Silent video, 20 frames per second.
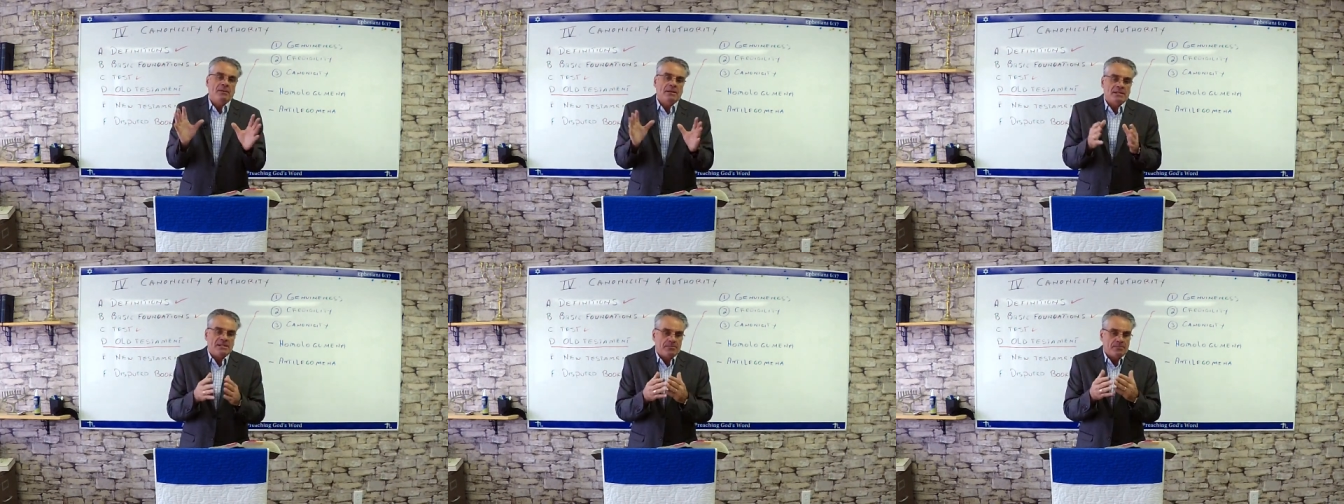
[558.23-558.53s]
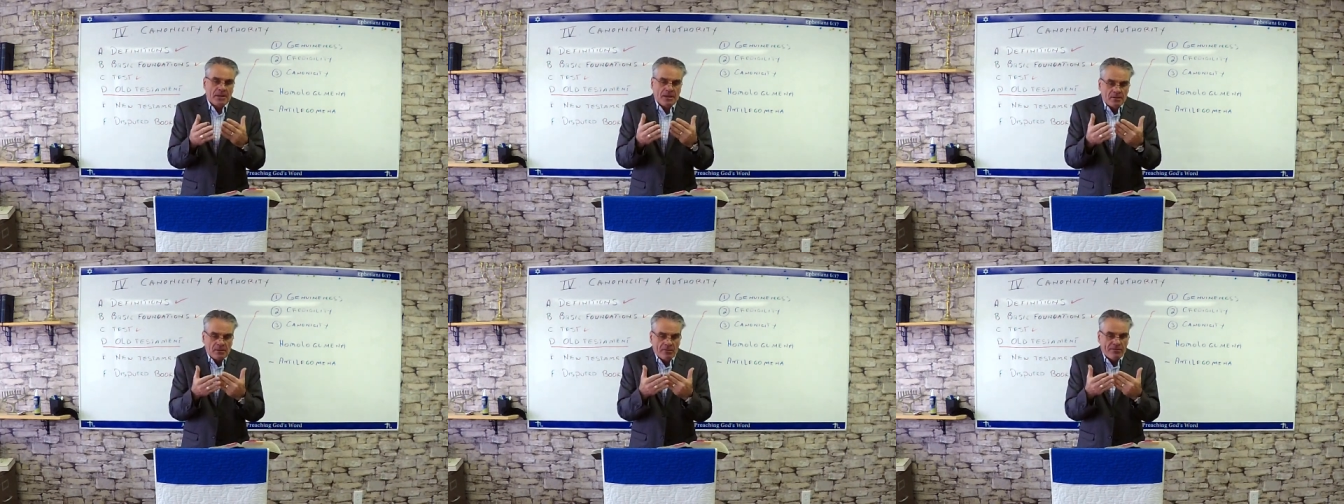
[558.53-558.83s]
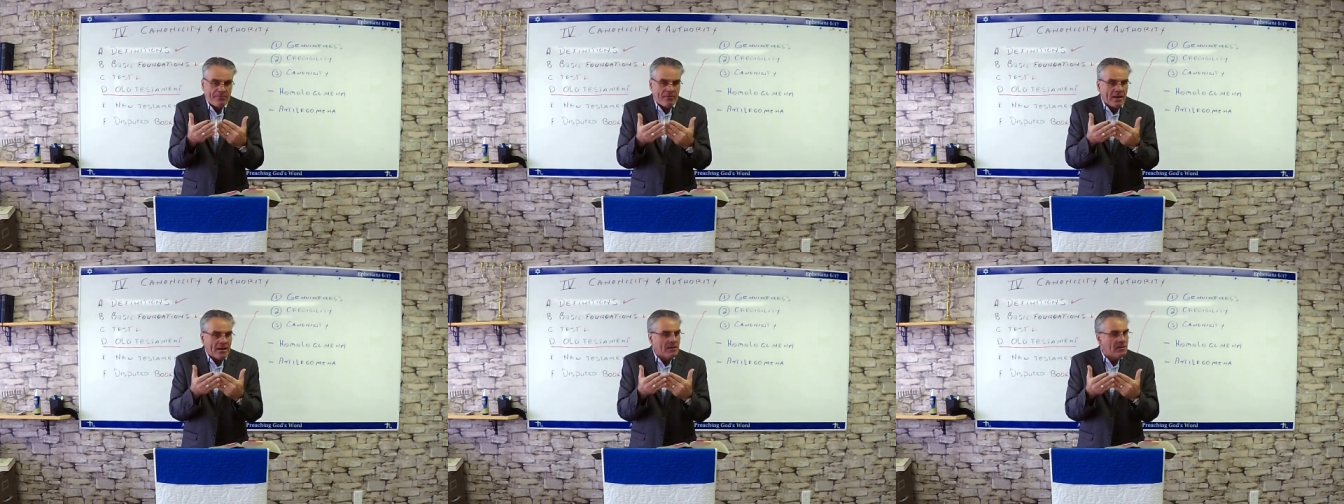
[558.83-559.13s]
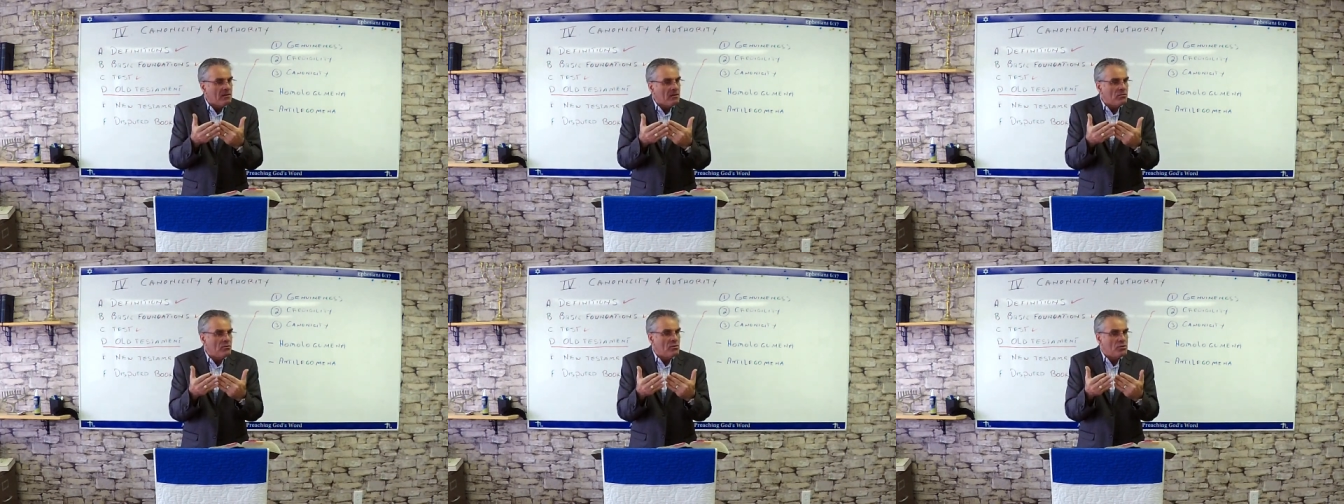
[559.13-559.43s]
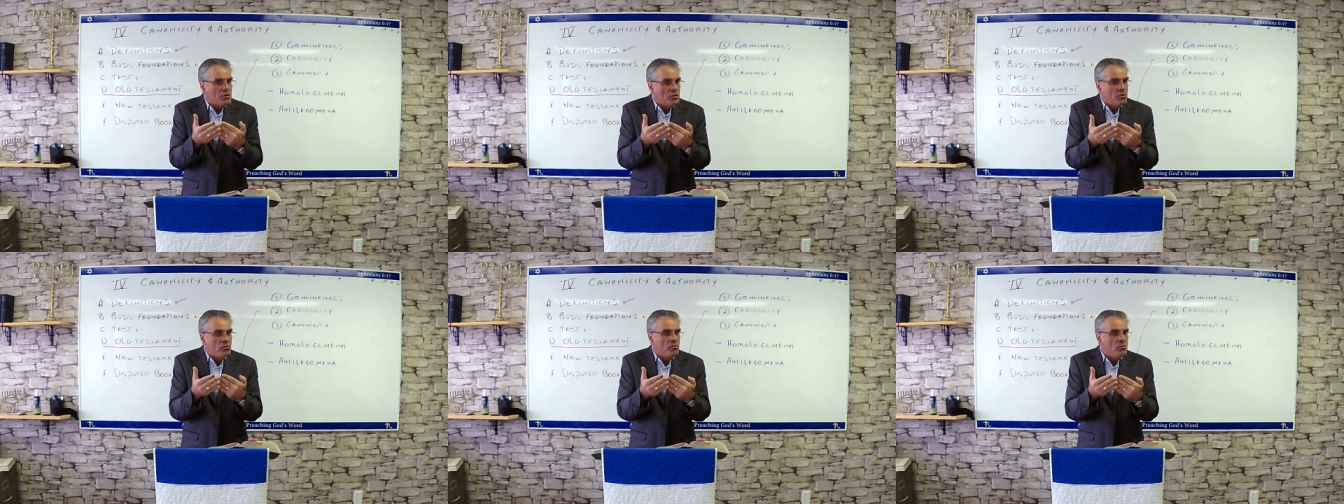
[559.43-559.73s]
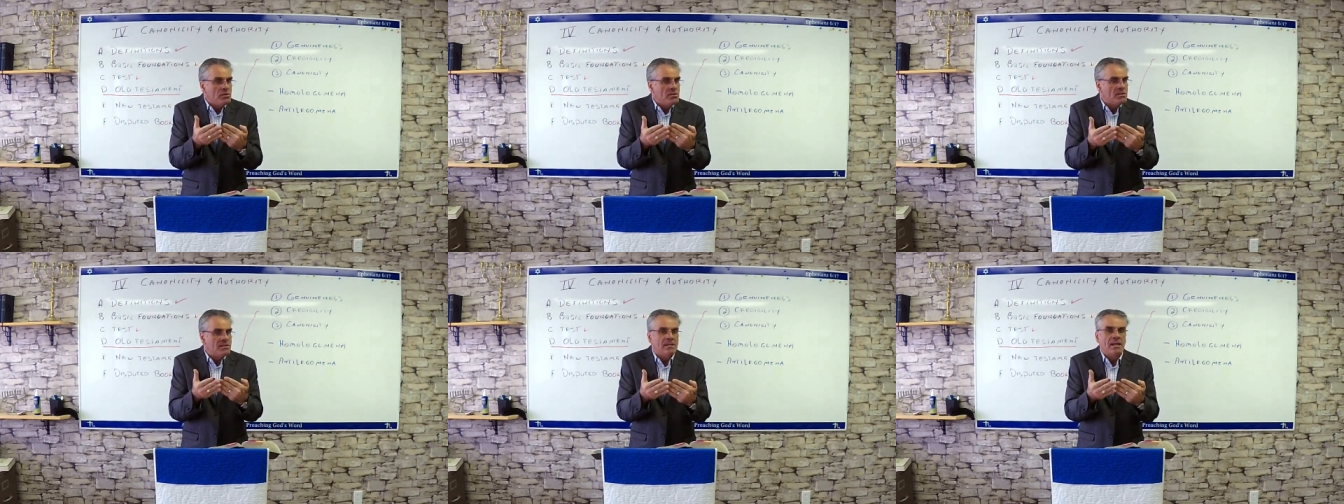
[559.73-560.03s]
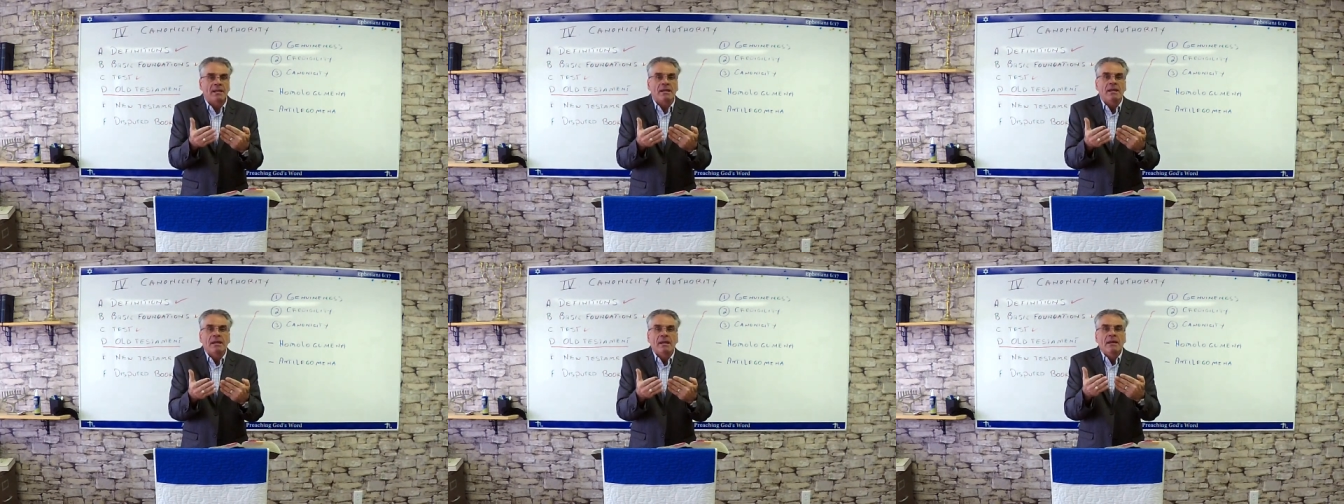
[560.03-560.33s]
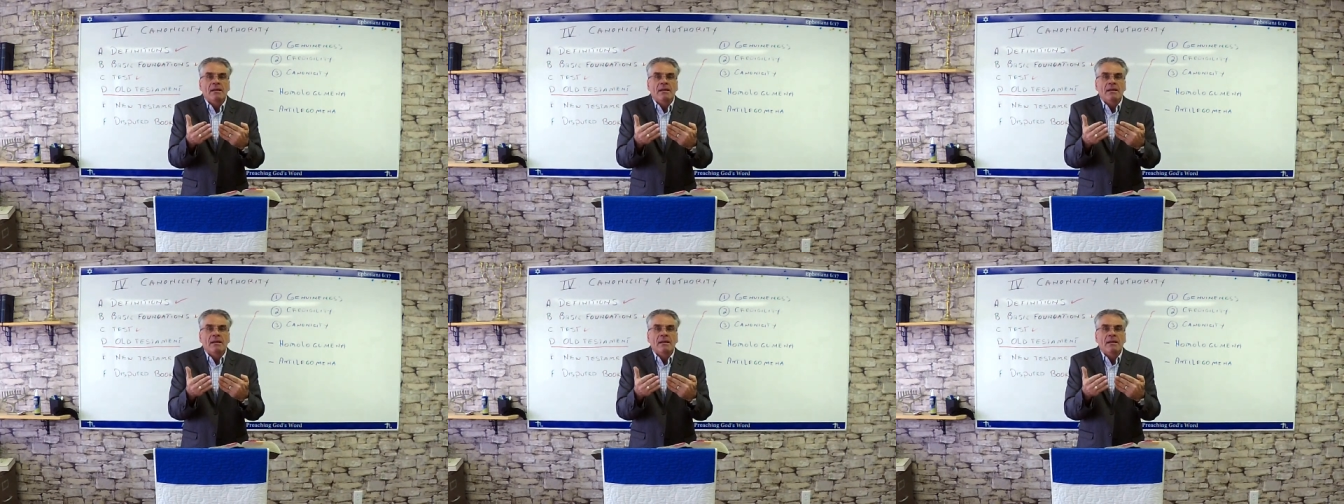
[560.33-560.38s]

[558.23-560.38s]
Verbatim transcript: despite the fact that the Jews, the